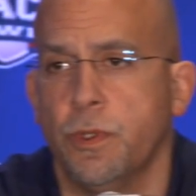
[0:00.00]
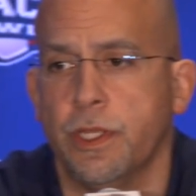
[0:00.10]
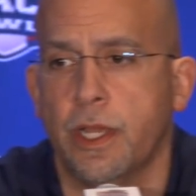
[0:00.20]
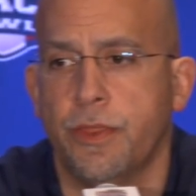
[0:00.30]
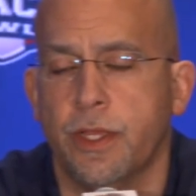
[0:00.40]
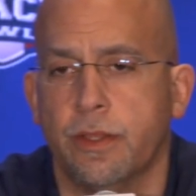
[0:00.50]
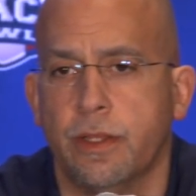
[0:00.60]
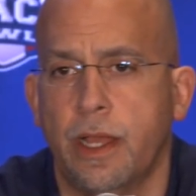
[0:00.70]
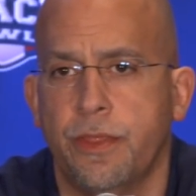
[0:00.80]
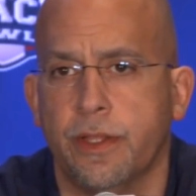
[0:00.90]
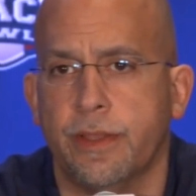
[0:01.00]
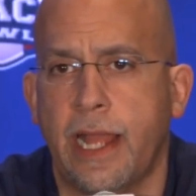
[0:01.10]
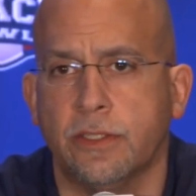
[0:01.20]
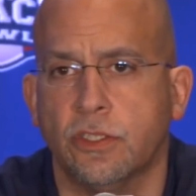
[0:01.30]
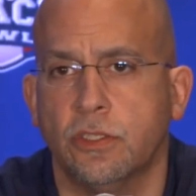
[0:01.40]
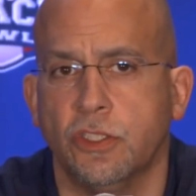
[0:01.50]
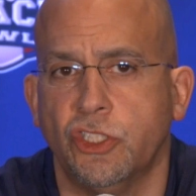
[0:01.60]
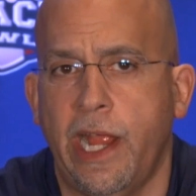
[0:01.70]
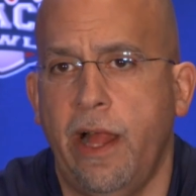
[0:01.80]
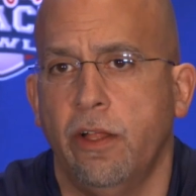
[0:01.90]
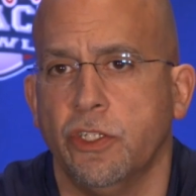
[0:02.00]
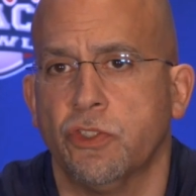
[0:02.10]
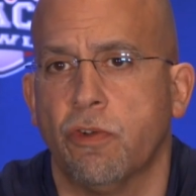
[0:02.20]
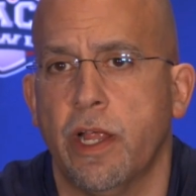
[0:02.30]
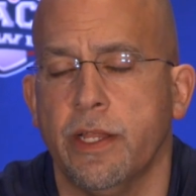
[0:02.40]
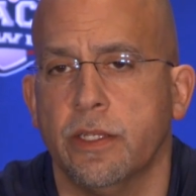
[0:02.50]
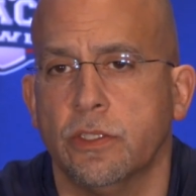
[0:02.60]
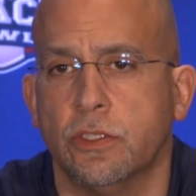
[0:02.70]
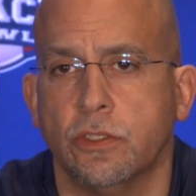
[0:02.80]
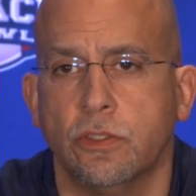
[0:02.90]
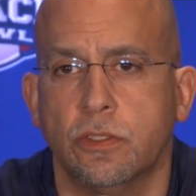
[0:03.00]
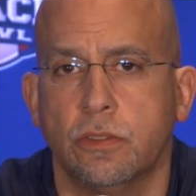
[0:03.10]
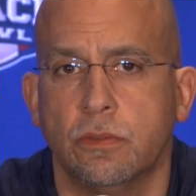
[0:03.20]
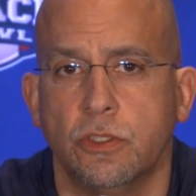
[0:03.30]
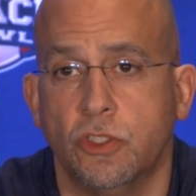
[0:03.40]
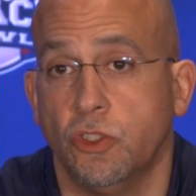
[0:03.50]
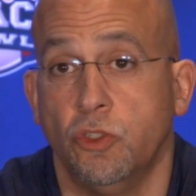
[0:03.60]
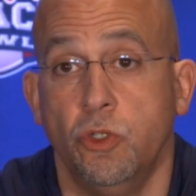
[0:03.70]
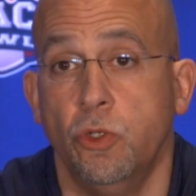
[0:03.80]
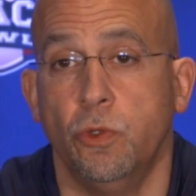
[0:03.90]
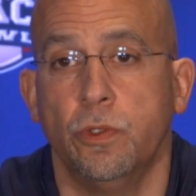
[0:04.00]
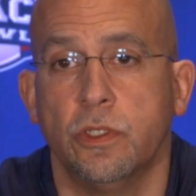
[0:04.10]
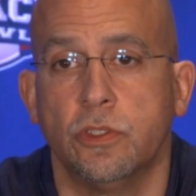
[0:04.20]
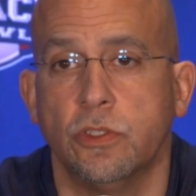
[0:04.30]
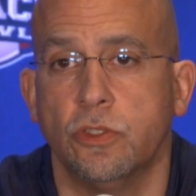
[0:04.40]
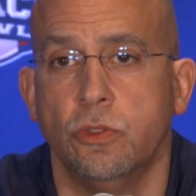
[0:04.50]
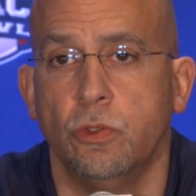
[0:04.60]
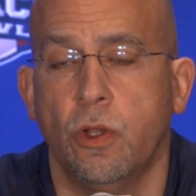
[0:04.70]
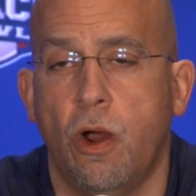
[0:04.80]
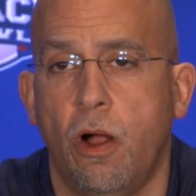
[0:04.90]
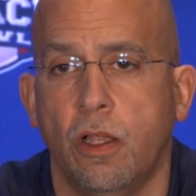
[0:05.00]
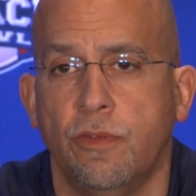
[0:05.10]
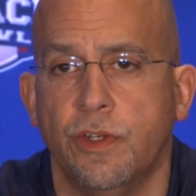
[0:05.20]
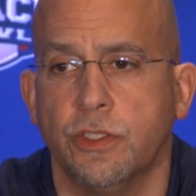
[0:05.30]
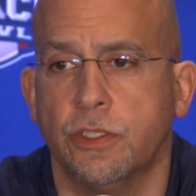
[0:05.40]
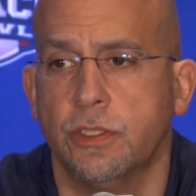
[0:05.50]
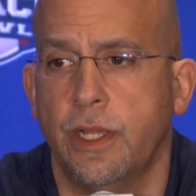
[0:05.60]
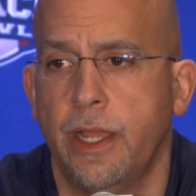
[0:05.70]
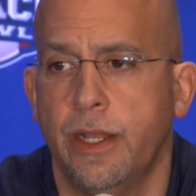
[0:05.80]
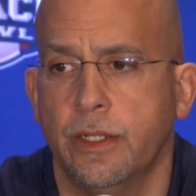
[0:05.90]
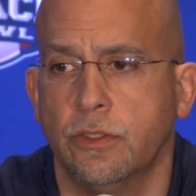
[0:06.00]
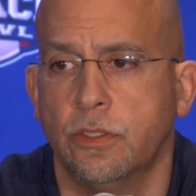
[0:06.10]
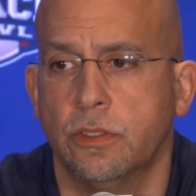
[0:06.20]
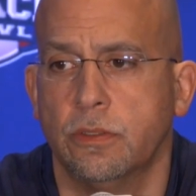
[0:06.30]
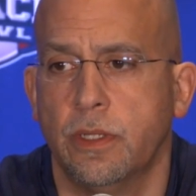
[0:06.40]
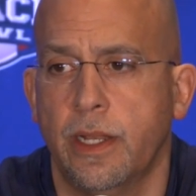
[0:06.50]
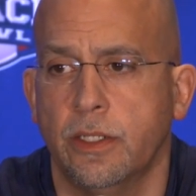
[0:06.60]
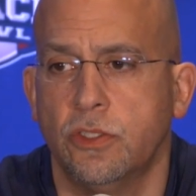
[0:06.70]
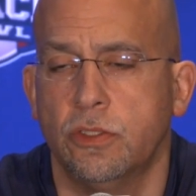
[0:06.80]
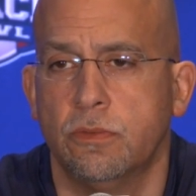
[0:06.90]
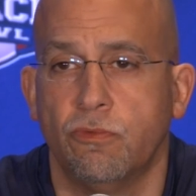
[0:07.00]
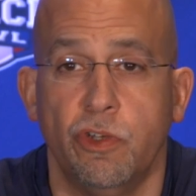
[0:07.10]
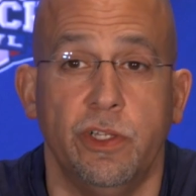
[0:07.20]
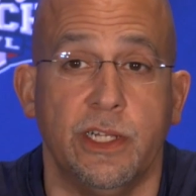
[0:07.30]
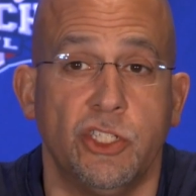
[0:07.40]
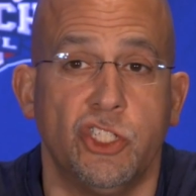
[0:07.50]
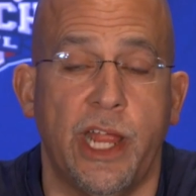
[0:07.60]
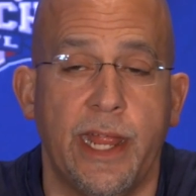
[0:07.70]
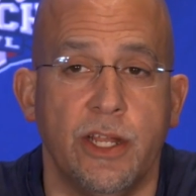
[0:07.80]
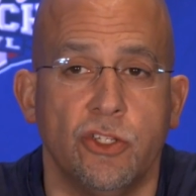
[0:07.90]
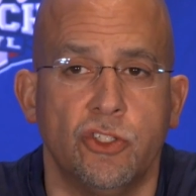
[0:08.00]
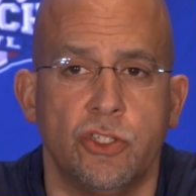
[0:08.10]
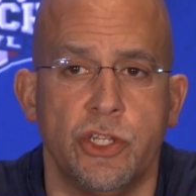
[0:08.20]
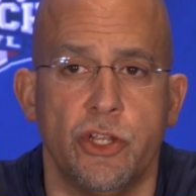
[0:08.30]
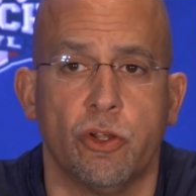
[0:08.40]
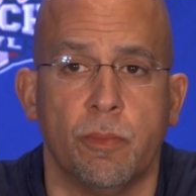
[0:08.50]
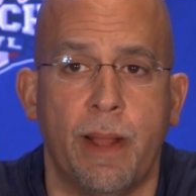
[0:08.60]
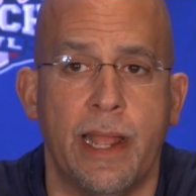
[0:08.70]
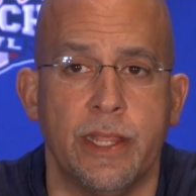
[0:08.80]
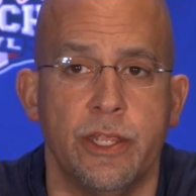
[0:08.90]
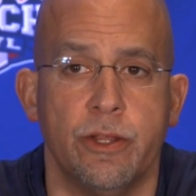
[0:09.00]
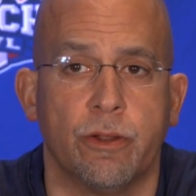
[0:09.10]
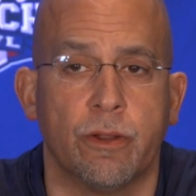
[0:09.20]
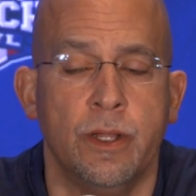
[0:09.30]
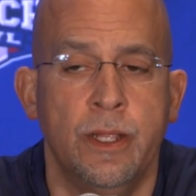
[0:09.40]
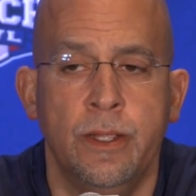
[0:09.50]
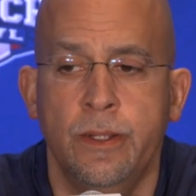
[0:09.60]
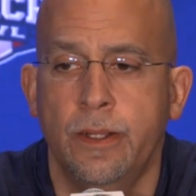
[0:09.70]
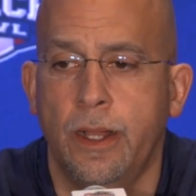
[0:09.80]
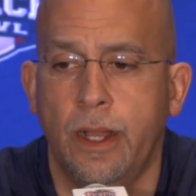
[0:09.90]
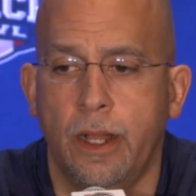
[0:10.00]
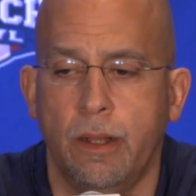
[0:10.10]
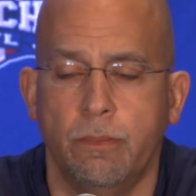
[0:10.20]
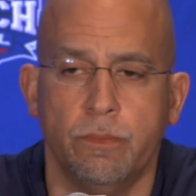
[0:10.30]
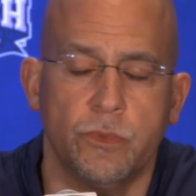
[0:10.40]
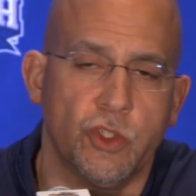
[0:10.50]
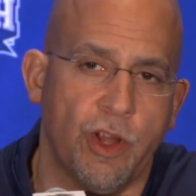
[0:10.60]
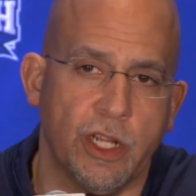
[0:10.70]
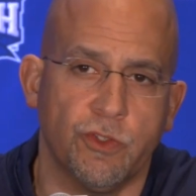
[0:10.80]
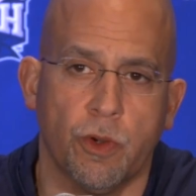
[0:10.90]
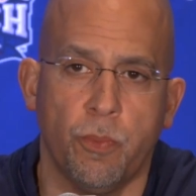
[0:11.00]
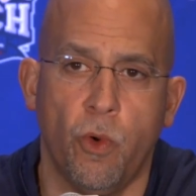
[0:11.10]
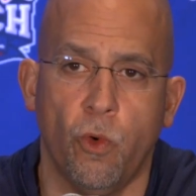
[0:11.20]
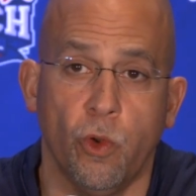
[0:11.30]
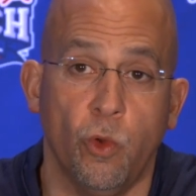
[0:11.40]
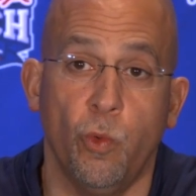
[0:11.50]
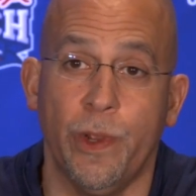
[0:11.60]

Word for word: with you, I think I think that's the challenge, right? This is this is new. This is new to all of us, and it's and it's really changed year by year. Um, transfer portal